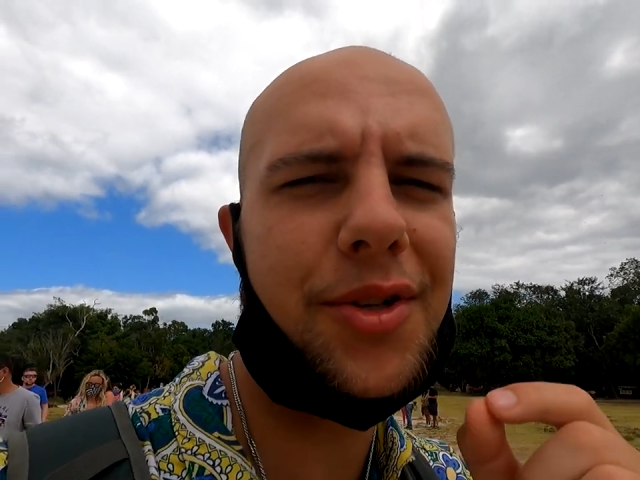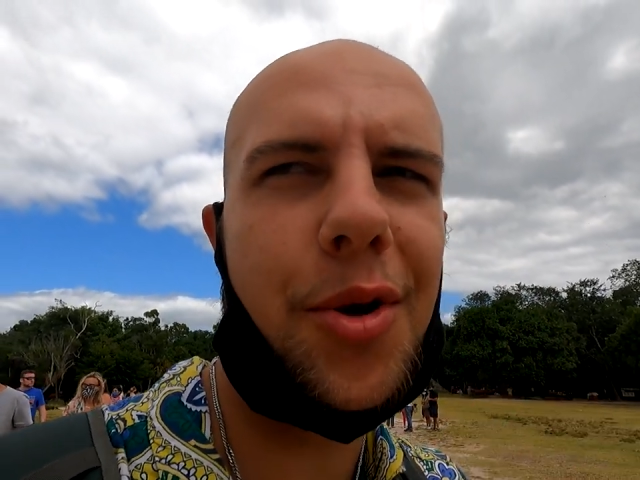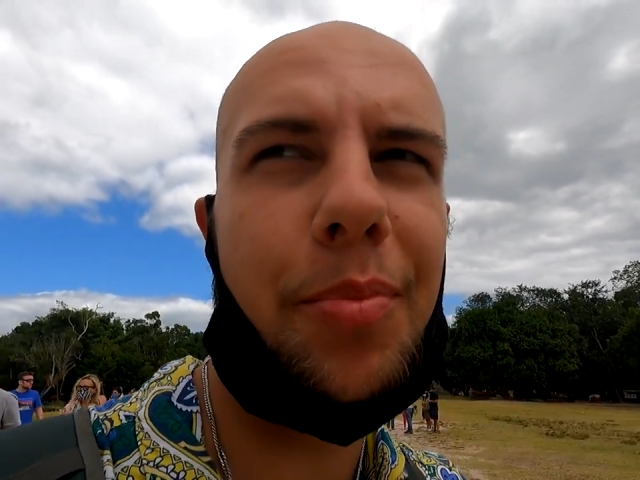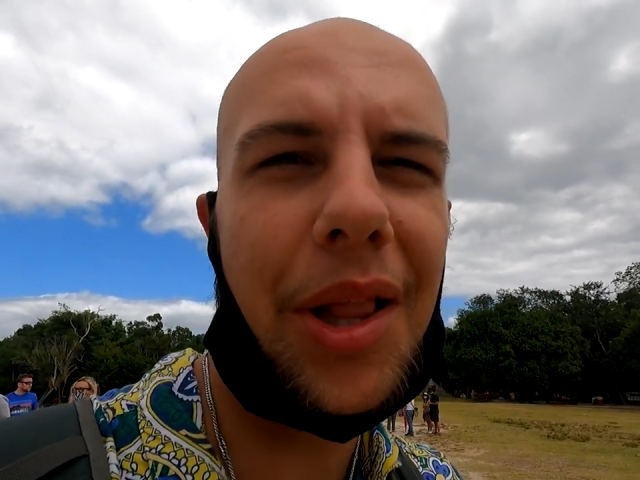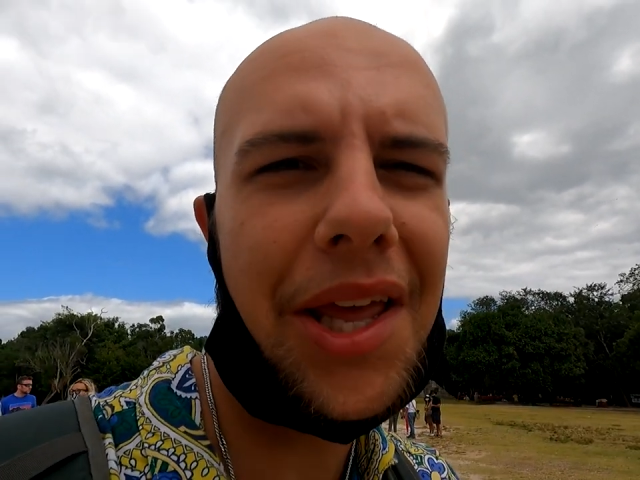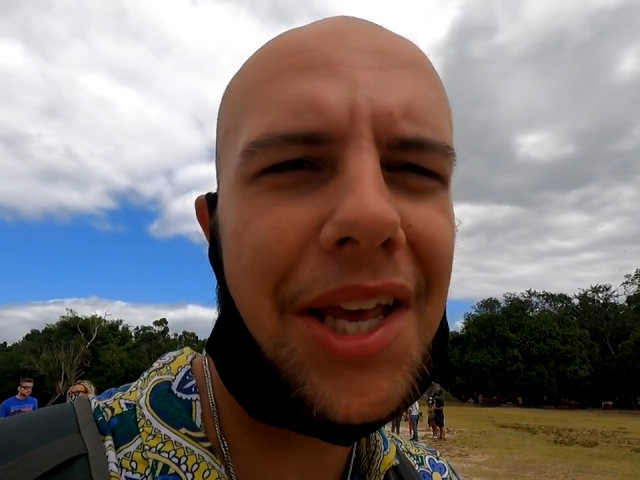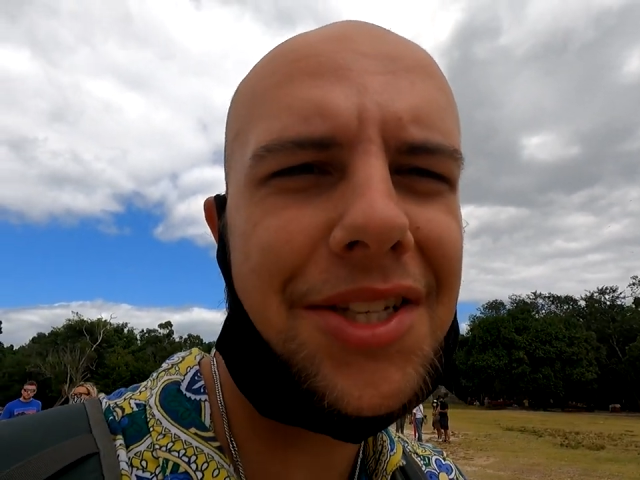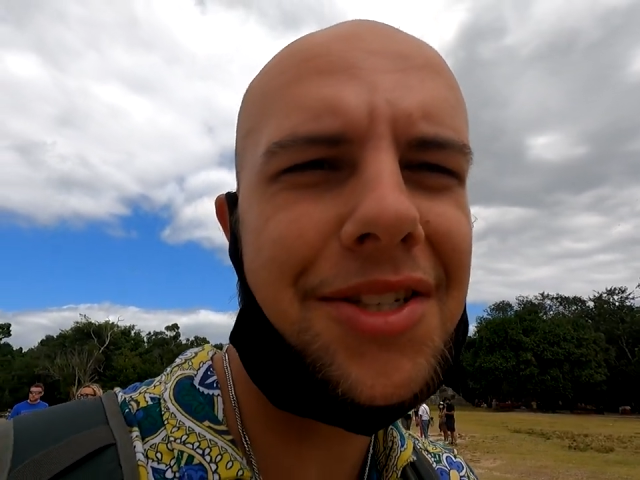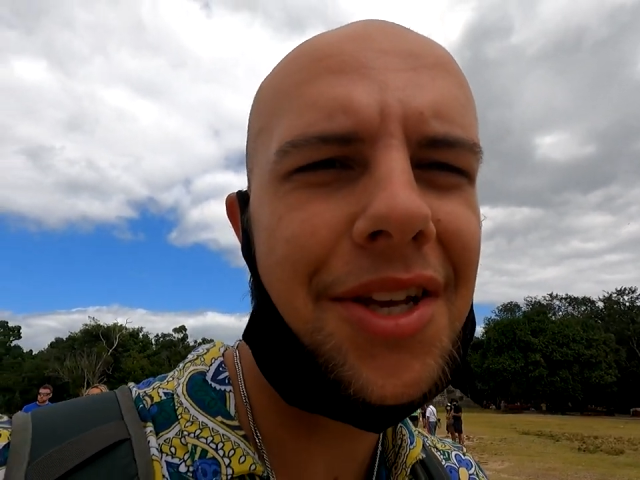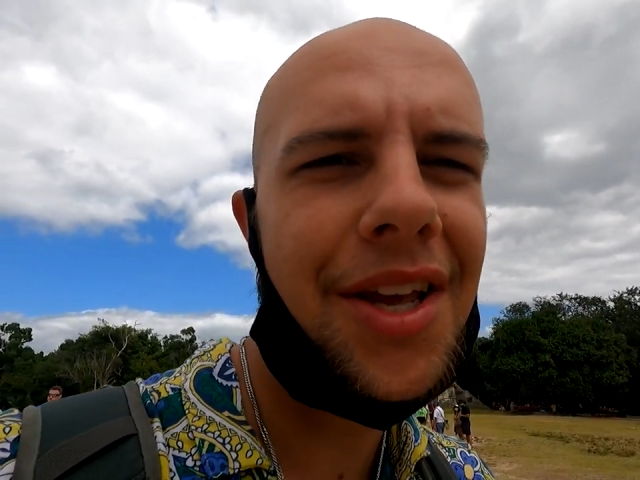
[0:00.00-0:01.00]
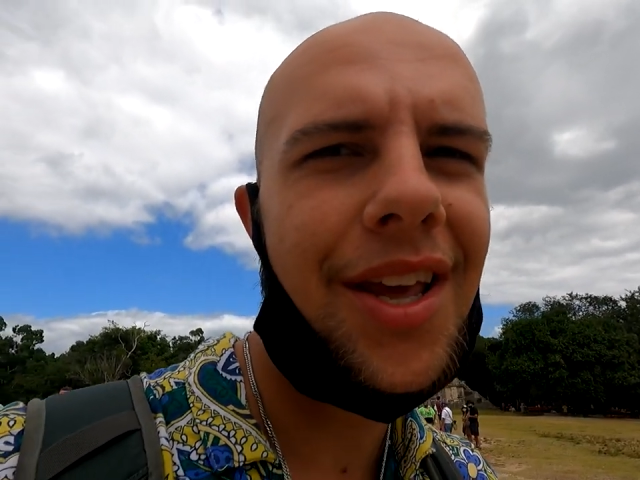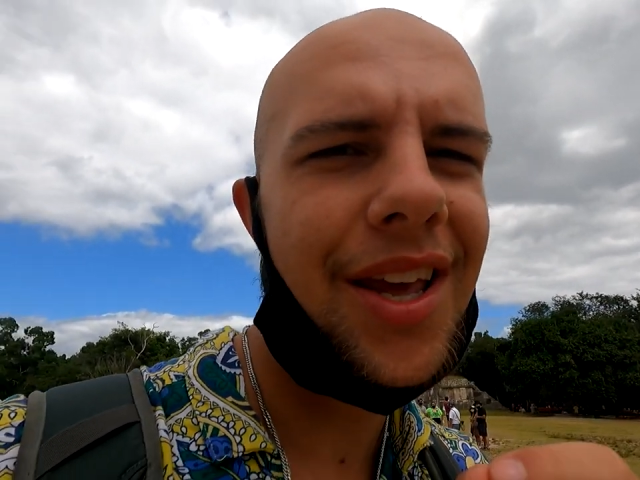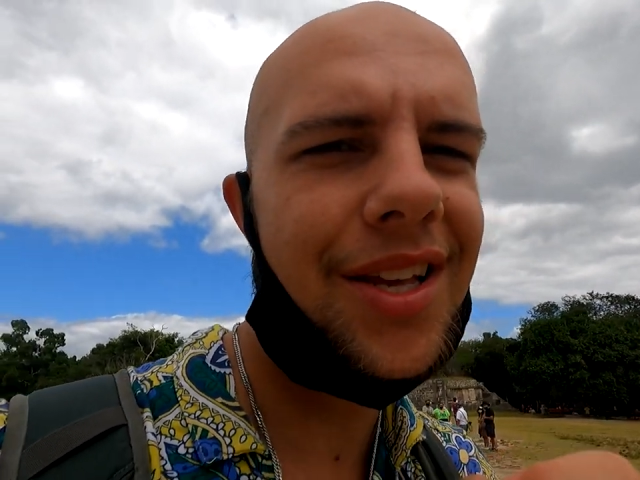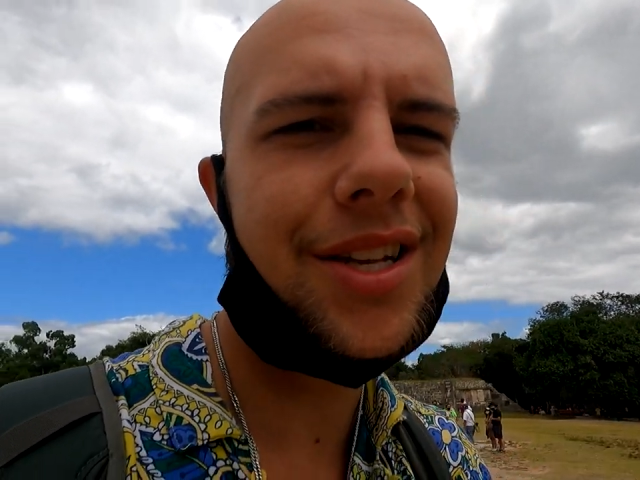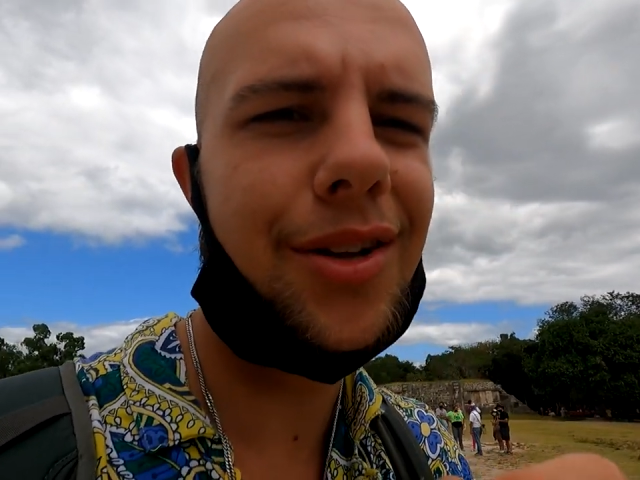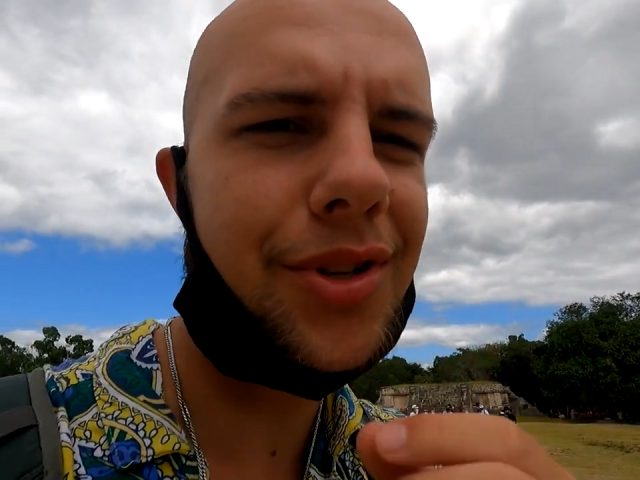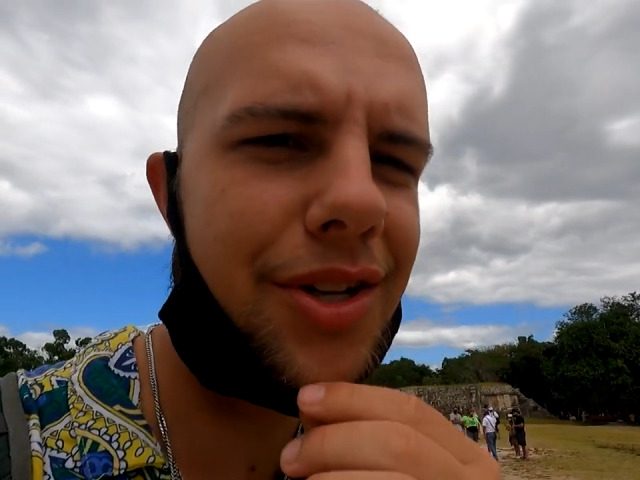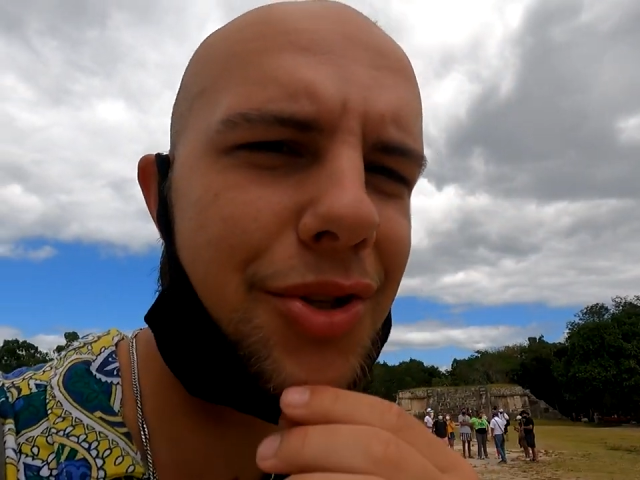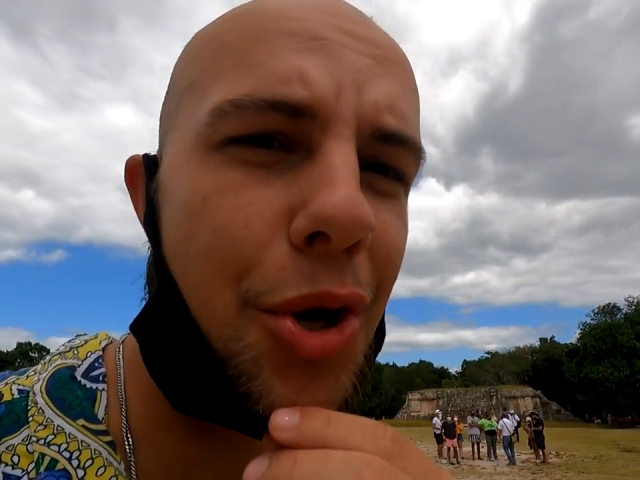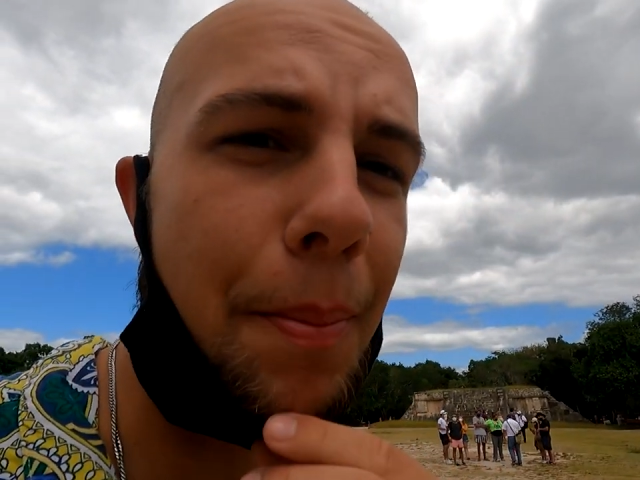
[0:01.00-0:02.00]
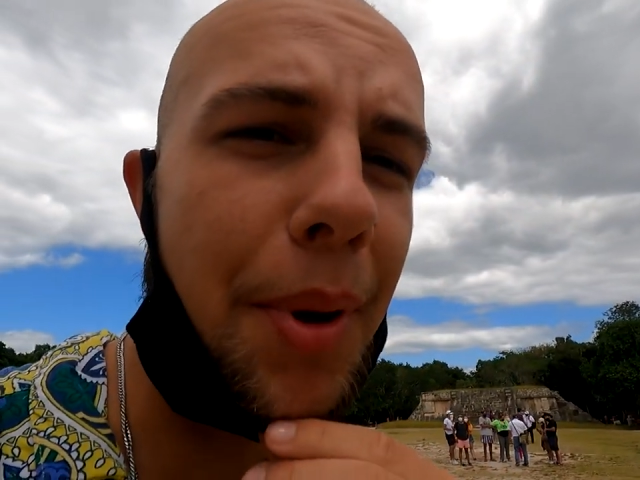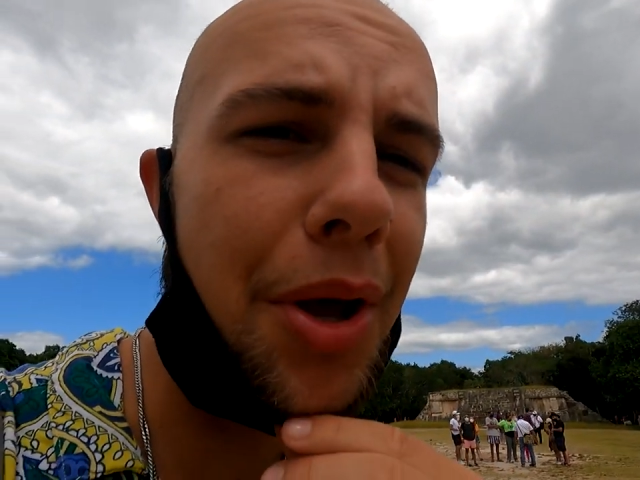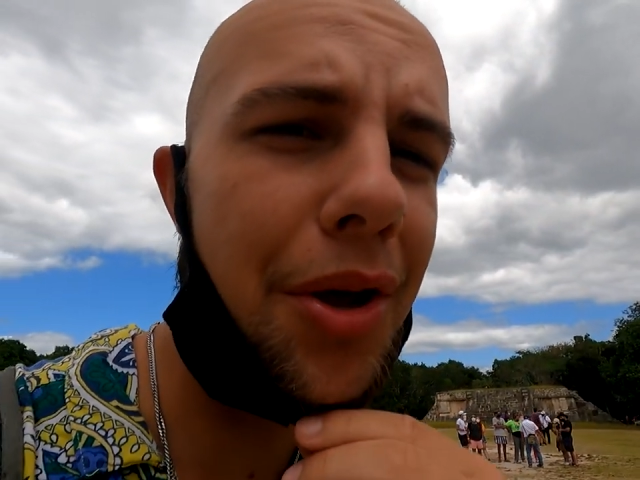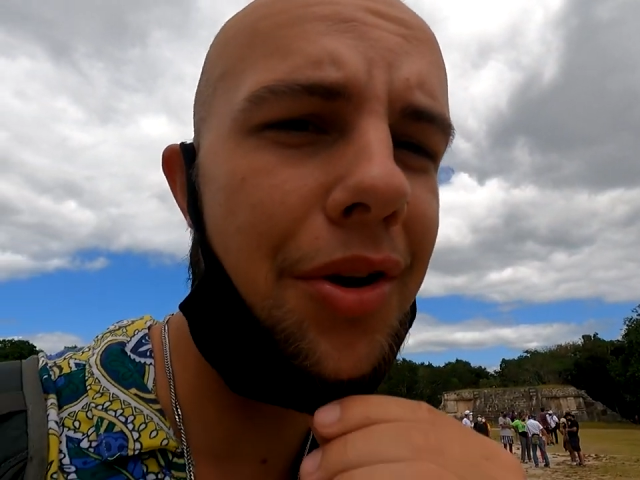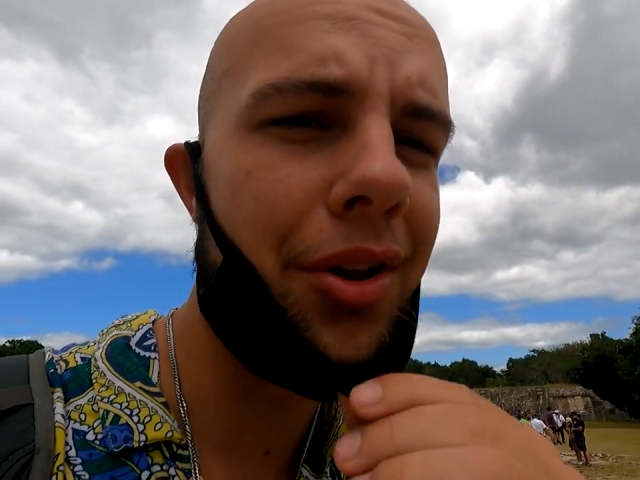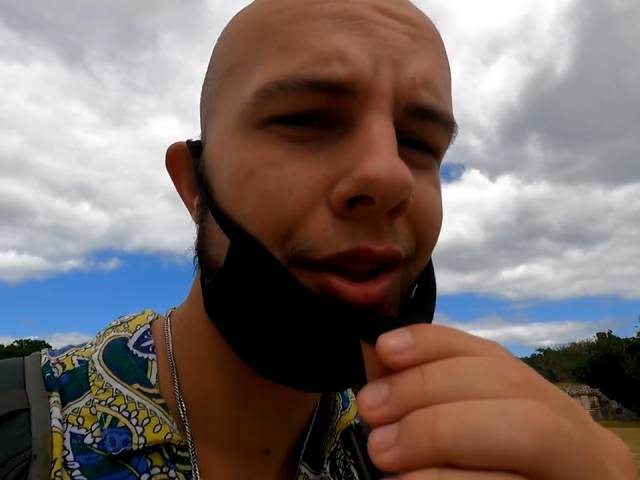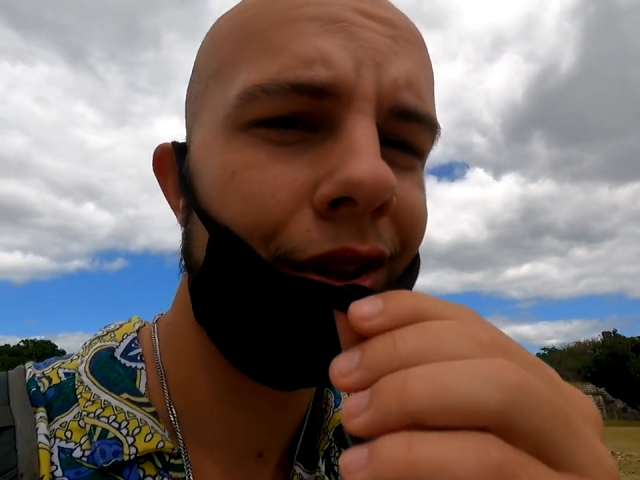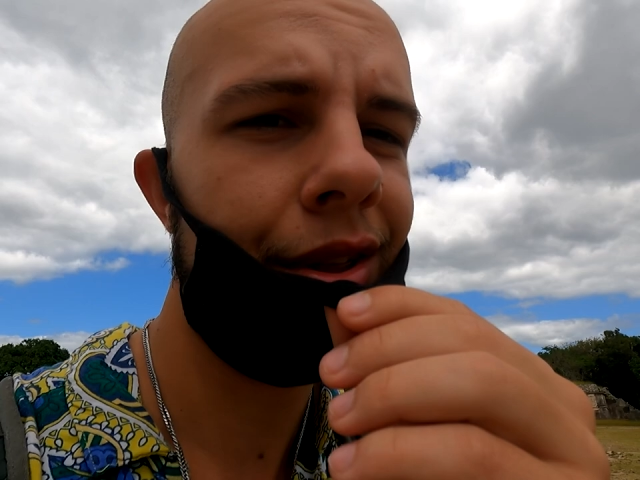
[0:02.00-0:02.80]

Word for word: in a certain place, it sounds like a certain bird.